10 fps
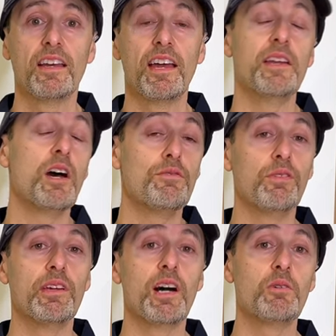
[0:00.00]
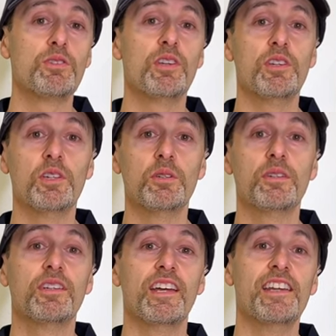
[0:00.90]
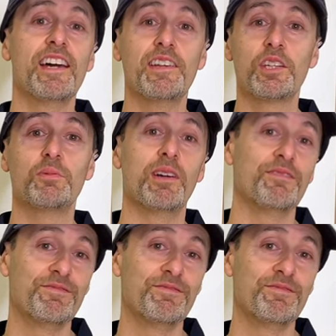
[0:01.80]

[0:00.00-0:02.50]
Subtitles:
And hopefully I will see you in our next one.